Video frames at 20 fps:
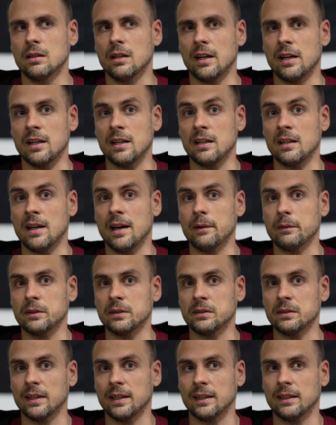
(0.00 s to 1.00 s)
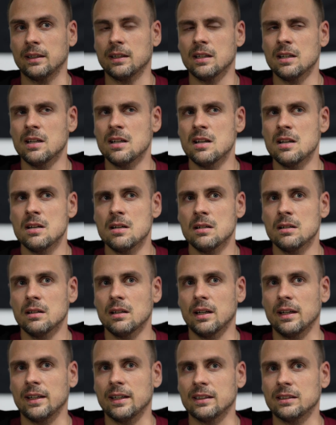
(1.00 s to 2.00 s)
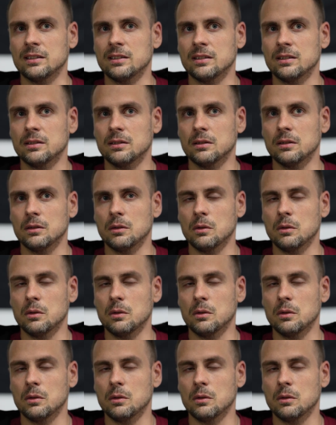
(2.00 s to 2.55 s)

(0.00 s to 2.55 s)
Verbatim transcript: And then that was like, I guess,